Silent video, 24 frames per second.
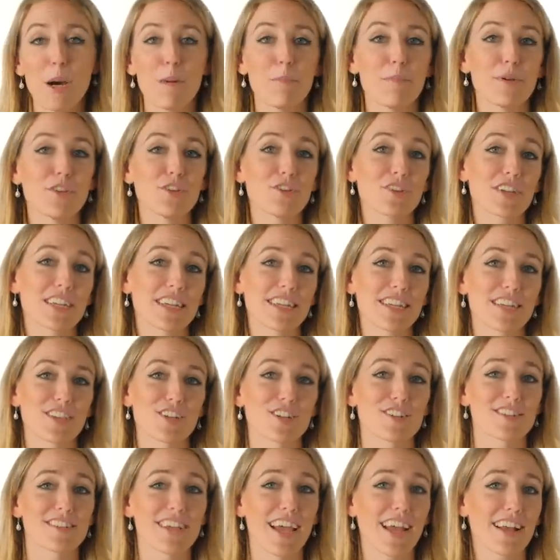But you can either
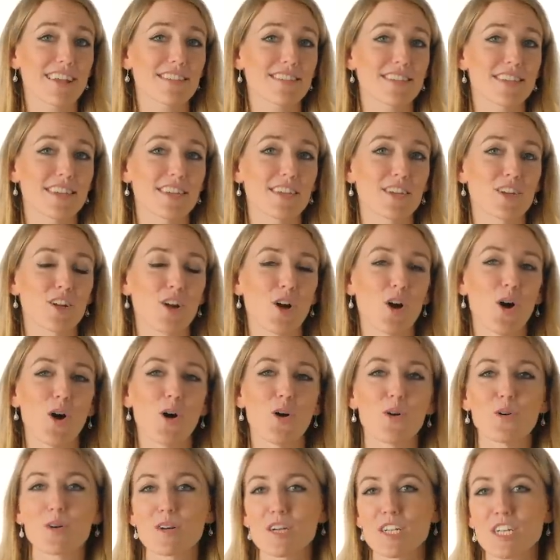text it
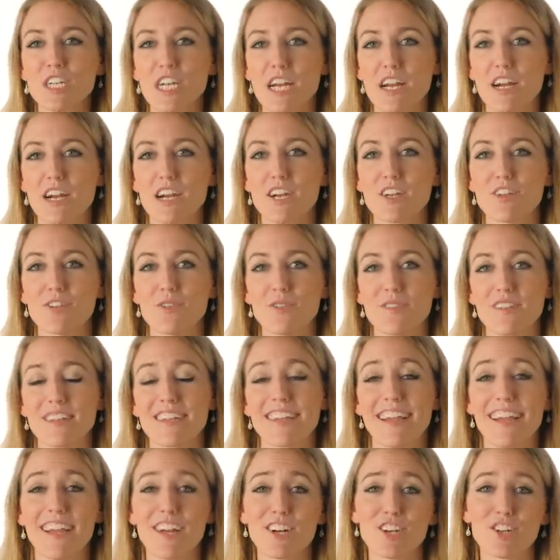or share it using
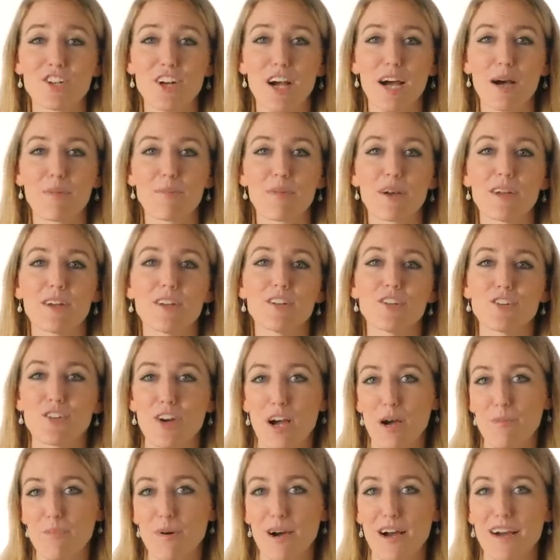AirDrop,
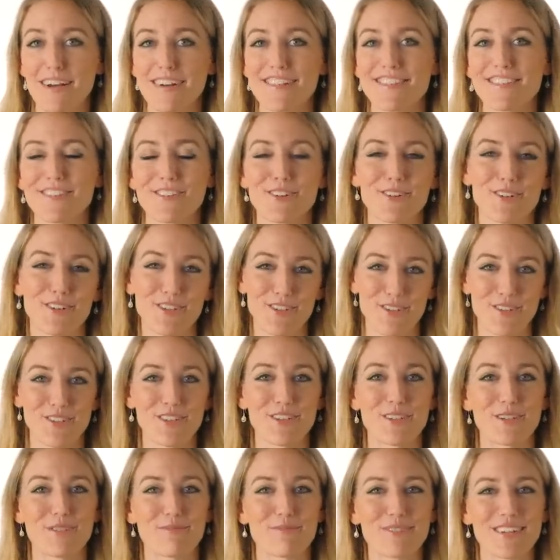Dropbox, or
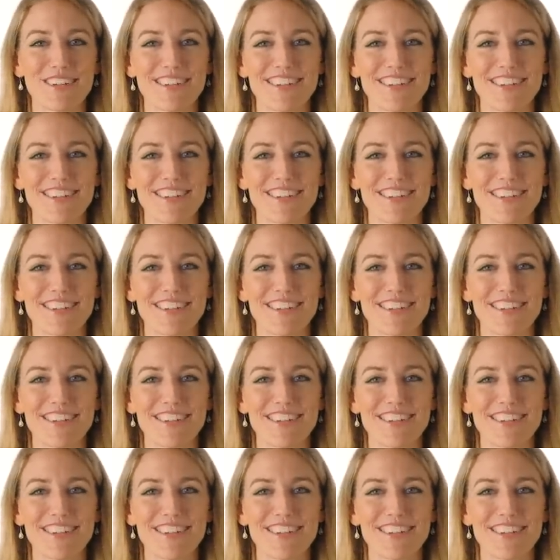YouTube.